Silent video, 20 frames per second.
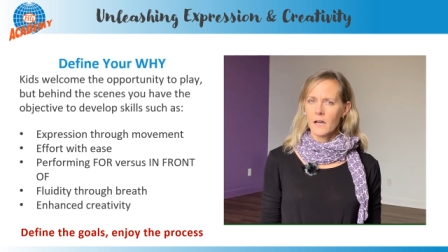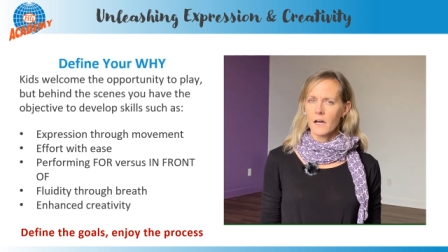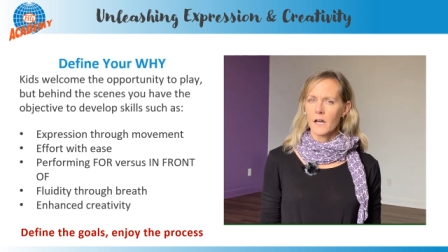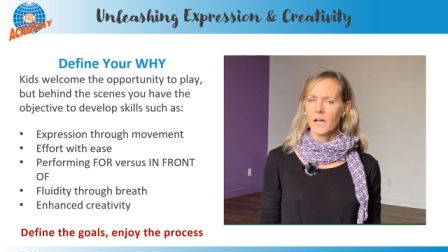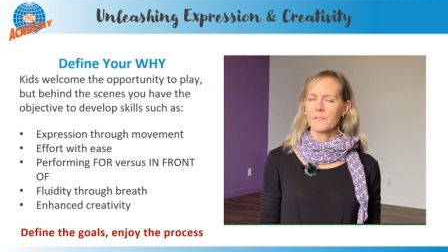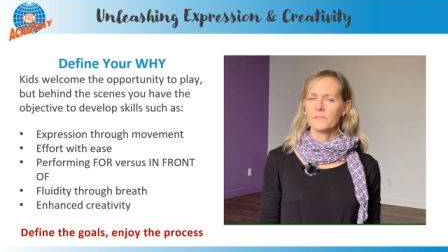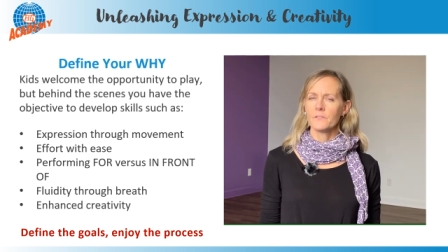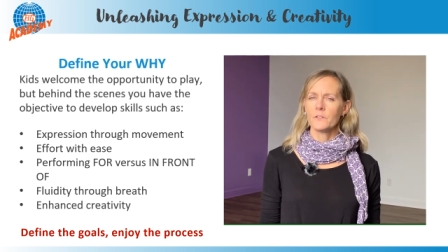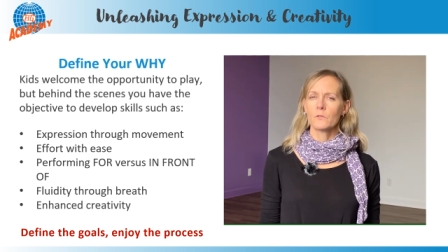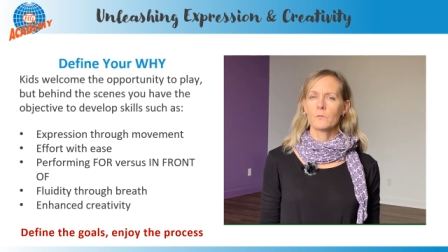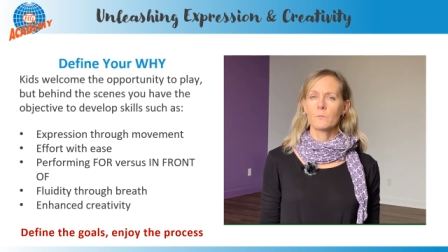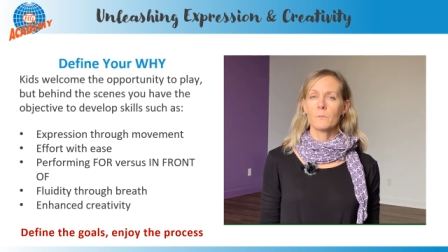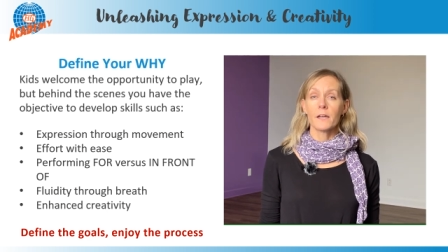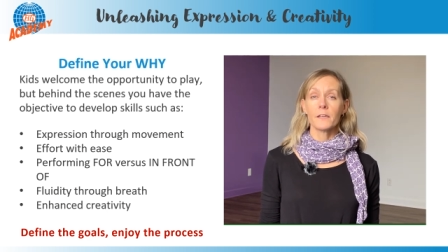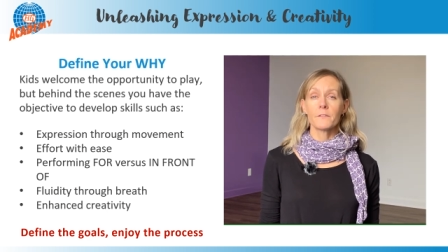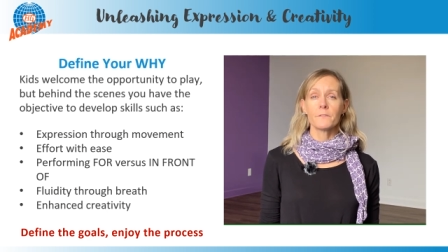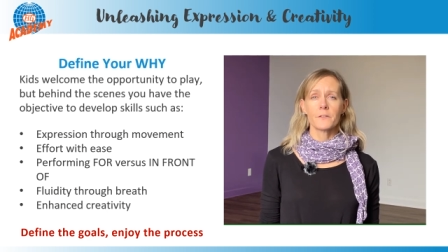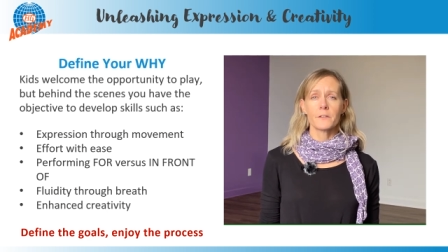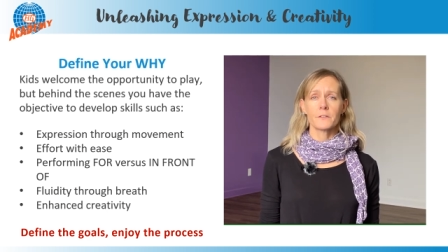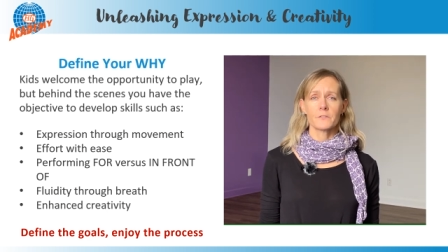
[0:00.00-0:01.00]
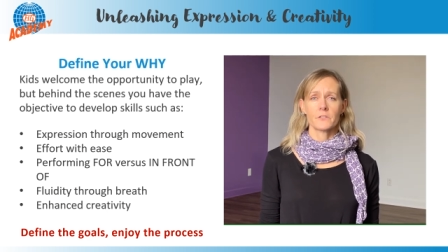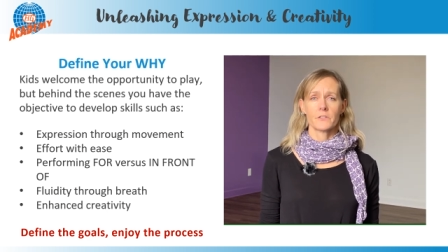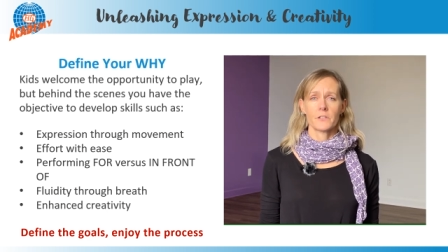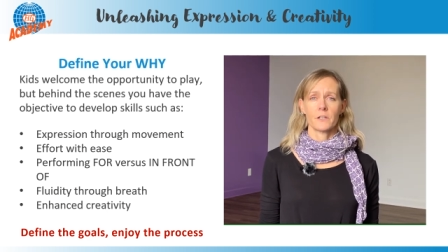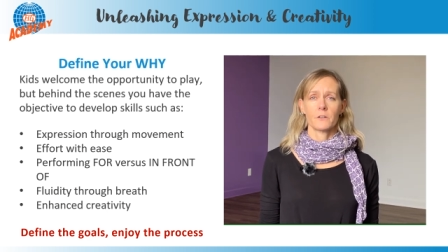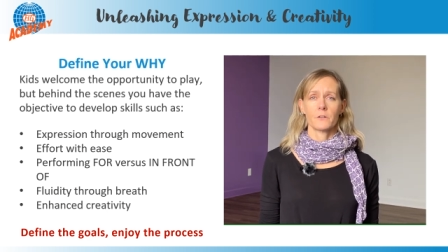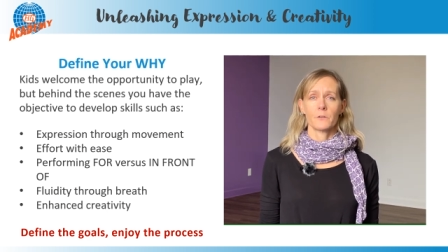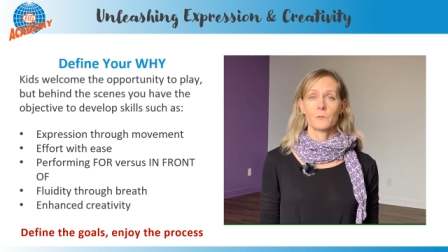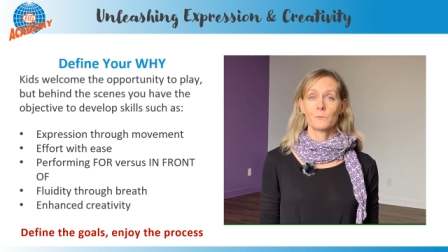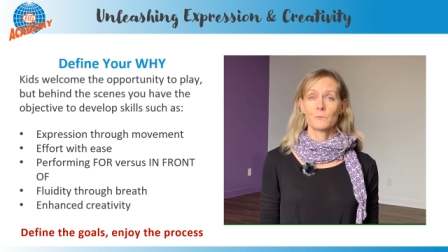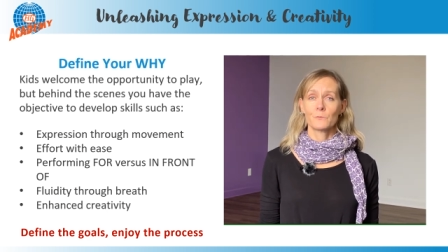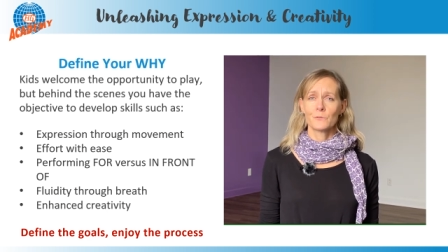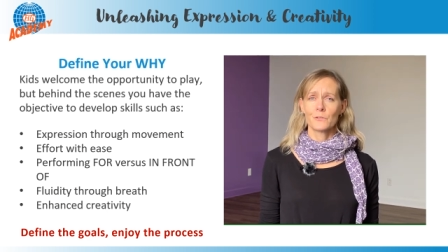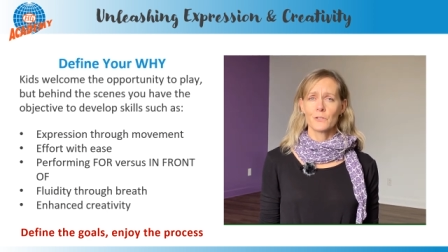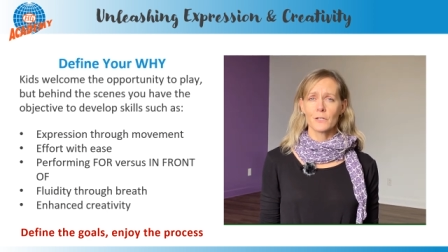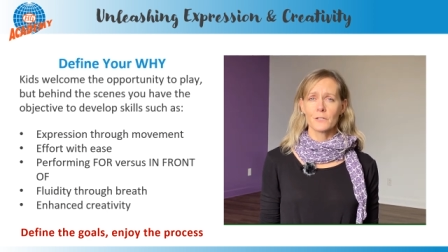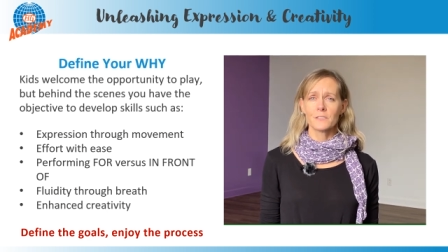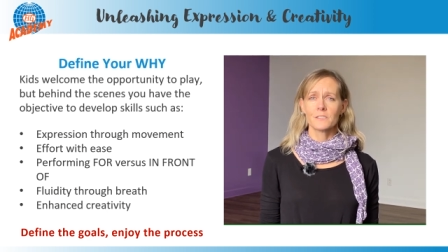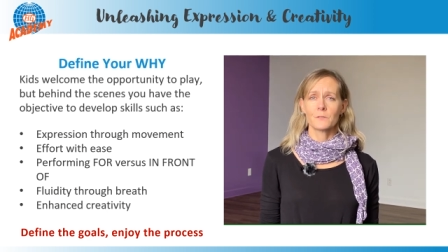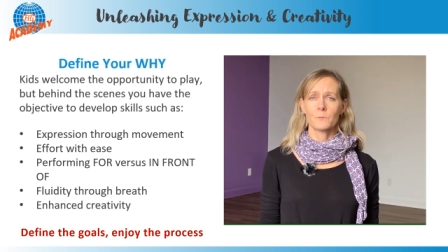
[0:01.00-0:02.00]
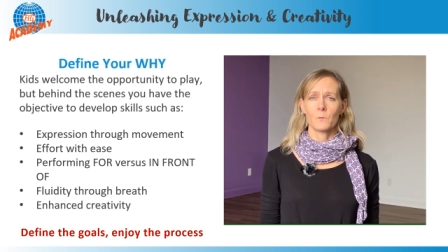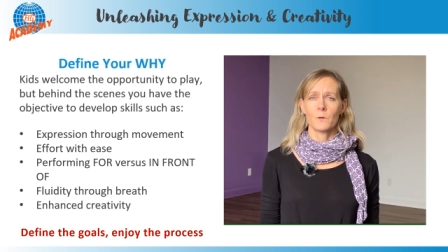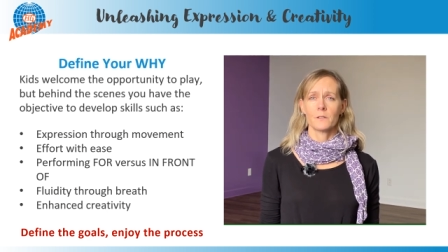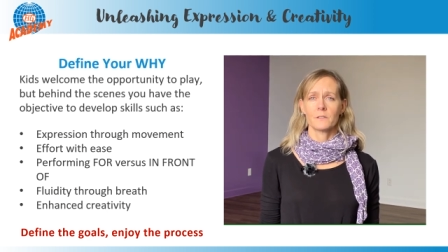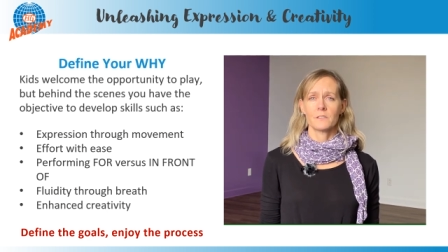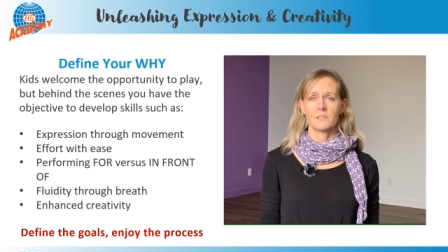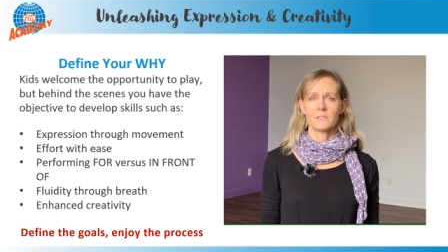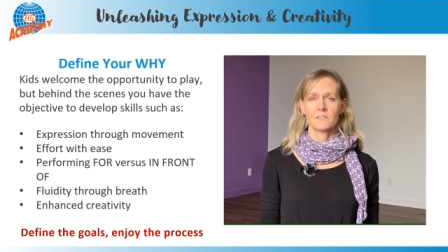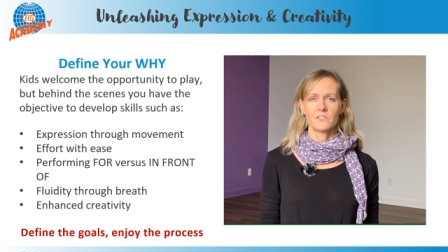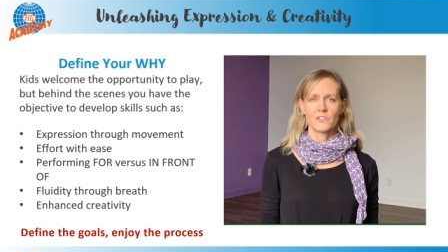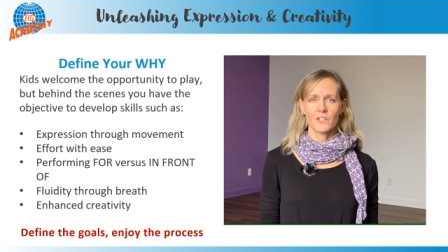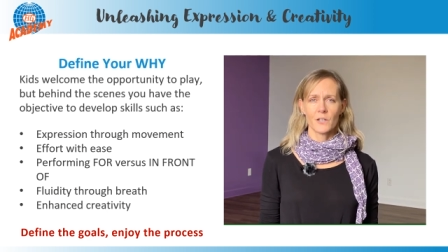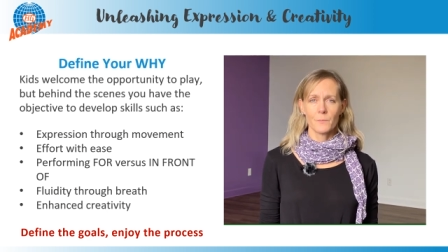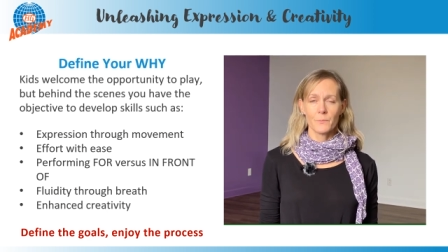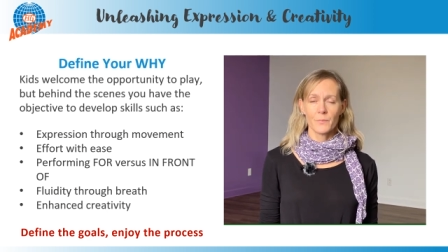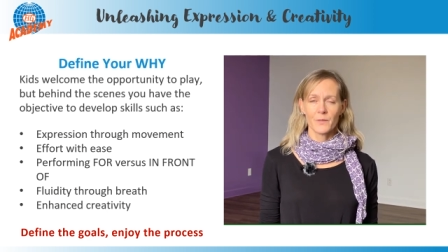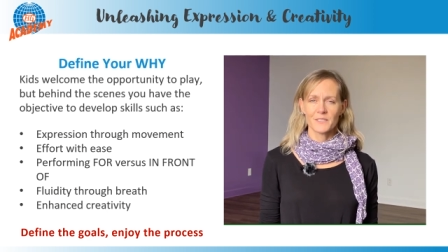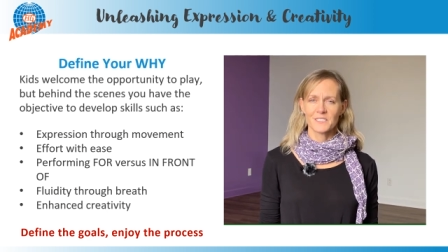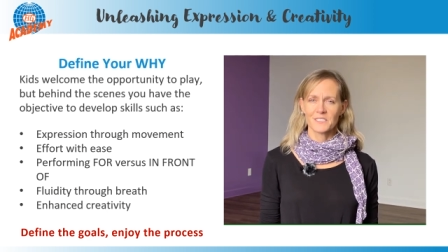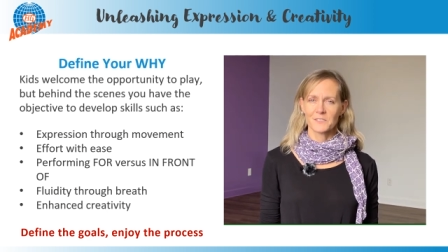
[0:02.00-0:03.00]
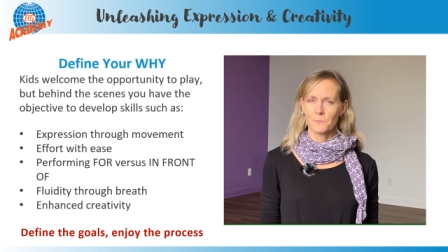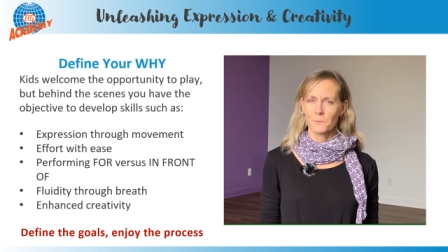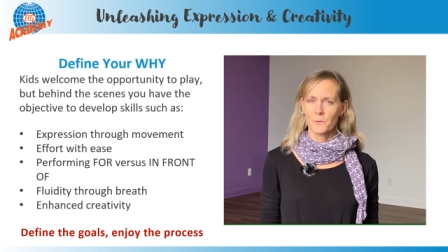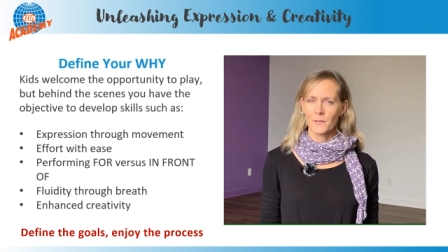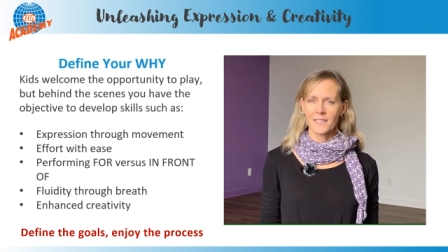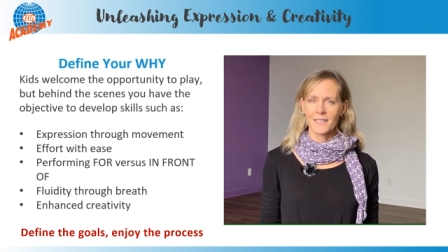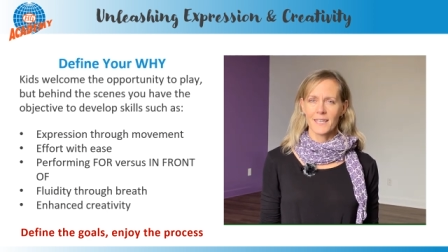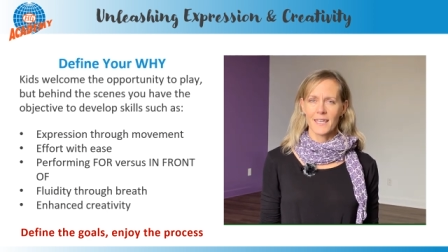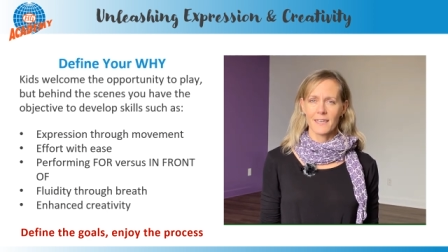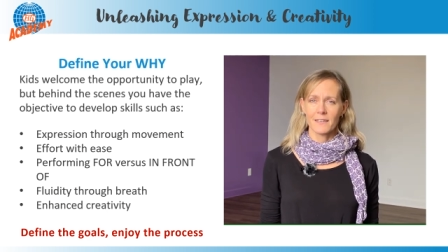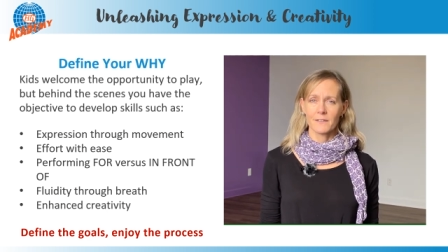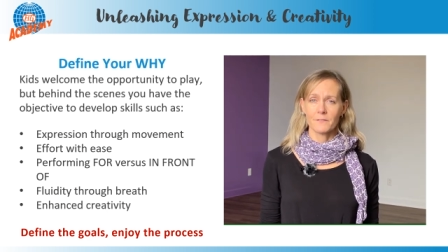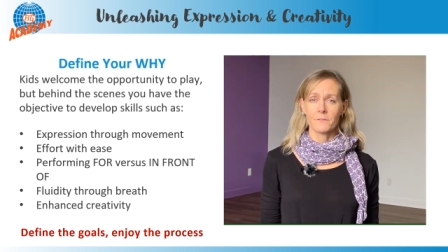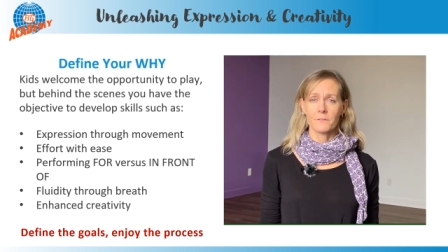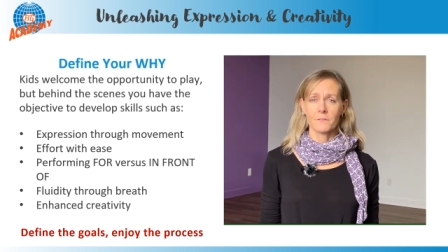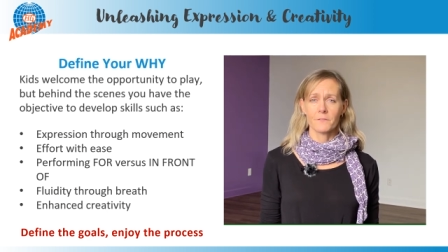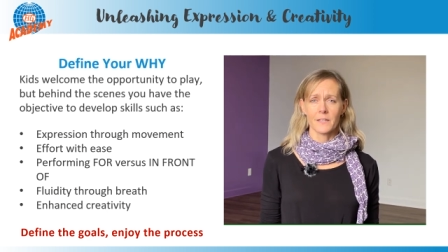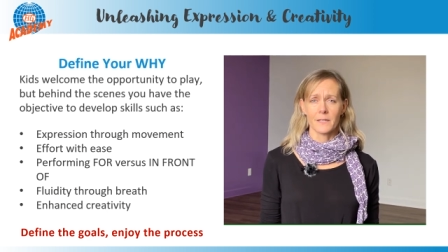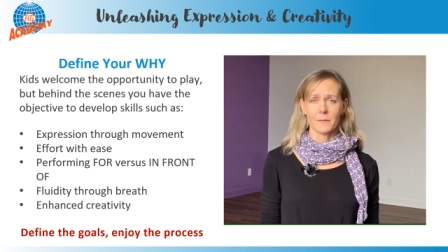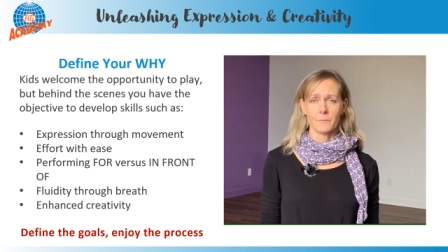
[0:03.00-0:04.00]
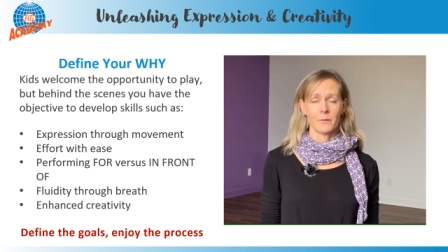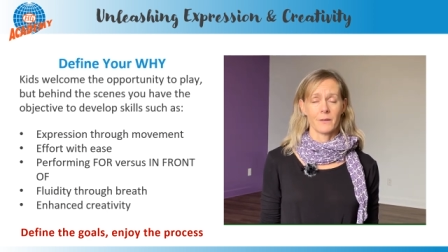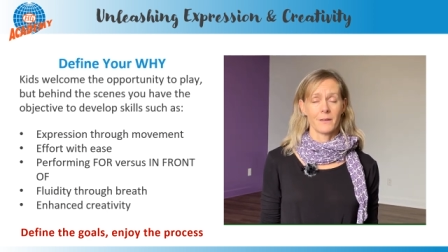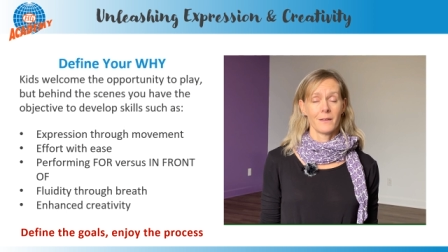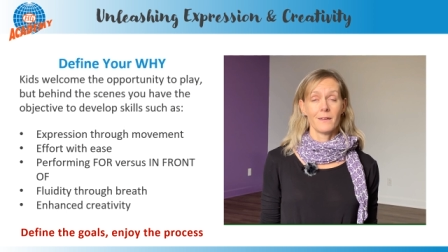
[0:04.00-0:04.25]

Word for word: I've known my fair share who just want to jump, swing, and flip.